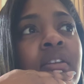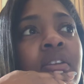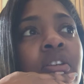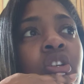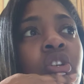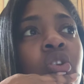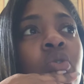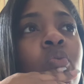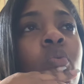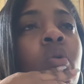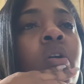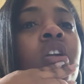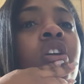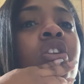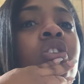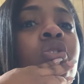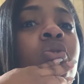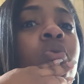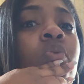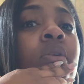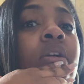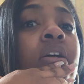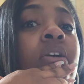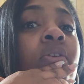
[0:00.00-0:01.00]
You want to
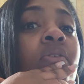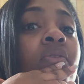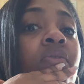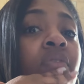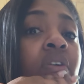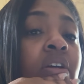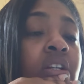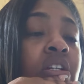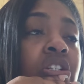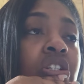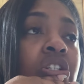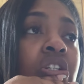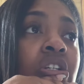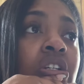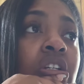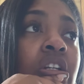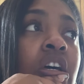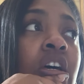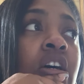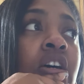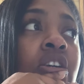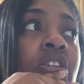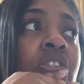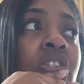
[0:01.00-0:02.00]
do an intervention.
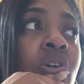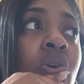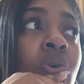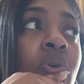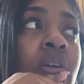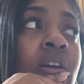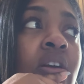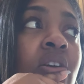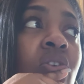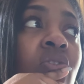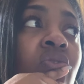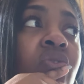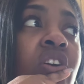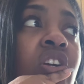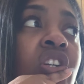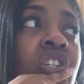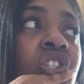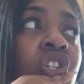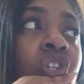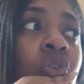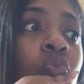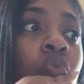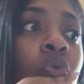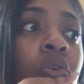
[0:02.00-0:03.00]
So an
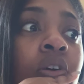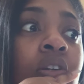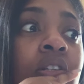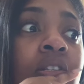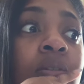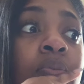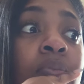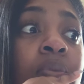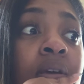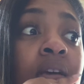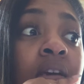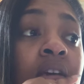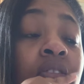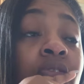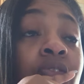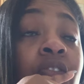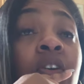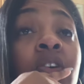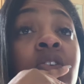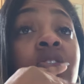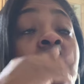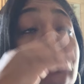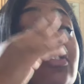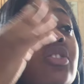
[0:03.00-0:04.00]
intervention would to be
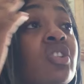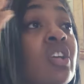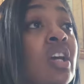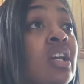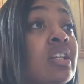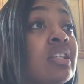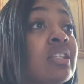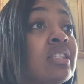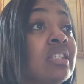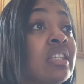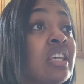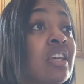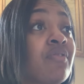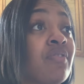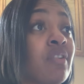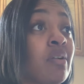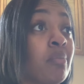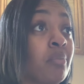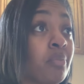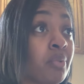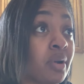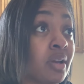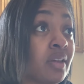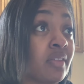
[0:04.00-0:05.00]
first check to see if
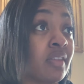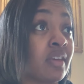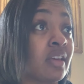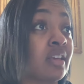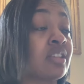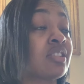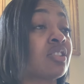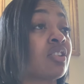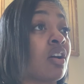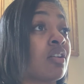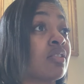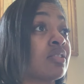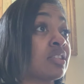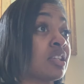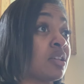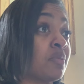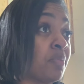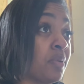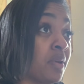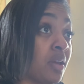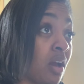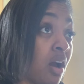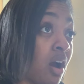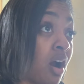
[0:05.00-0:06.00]
I'm breathing, start
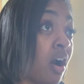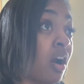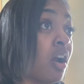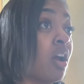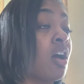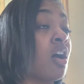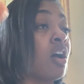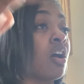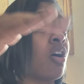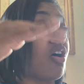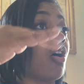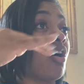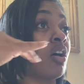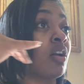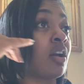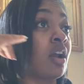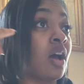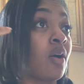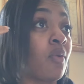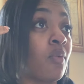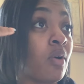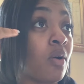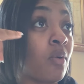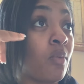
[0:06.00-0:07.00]
CPR, call
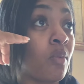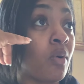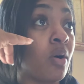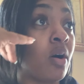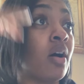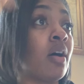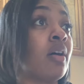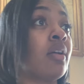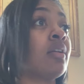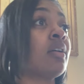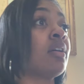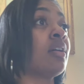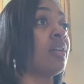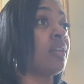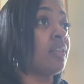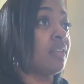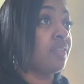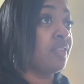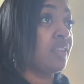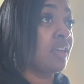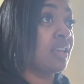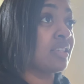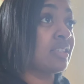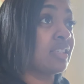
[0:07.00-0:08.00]
911,
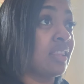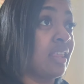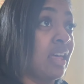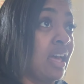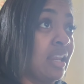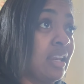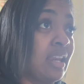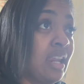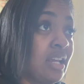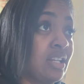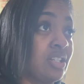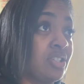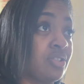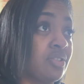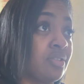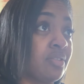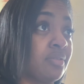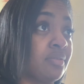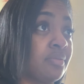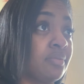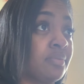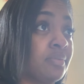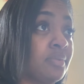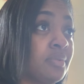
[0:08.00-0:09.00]
things of that nature.
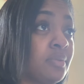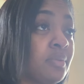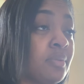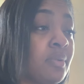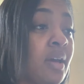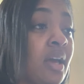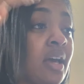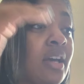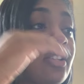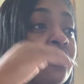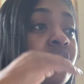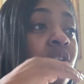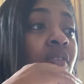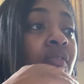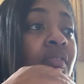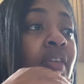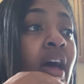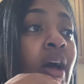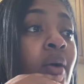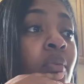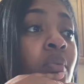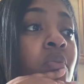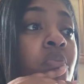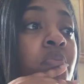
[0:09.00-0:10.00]
Okay. So
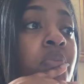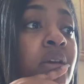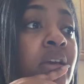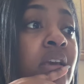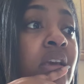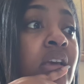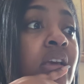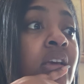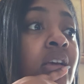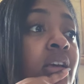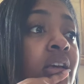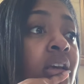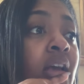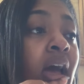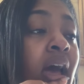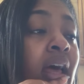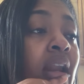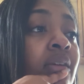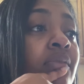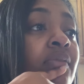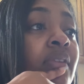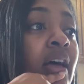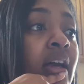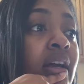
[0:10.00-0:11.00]
that would be
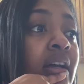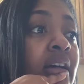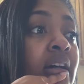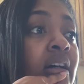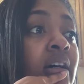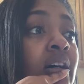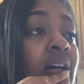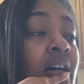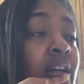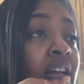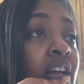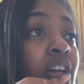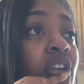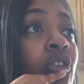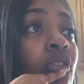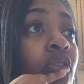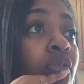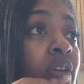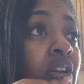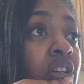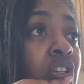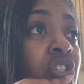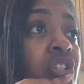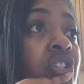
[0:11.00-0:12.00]
kind of like an
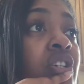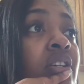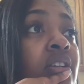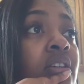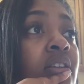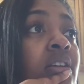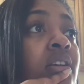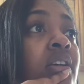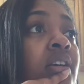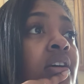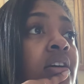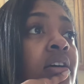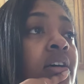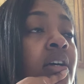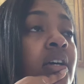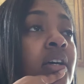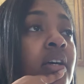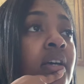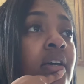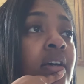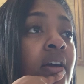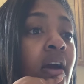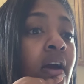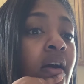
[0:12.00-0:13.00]
intervention.
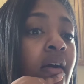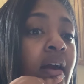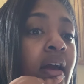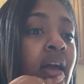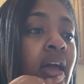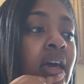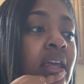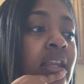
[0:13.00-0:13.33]
All right.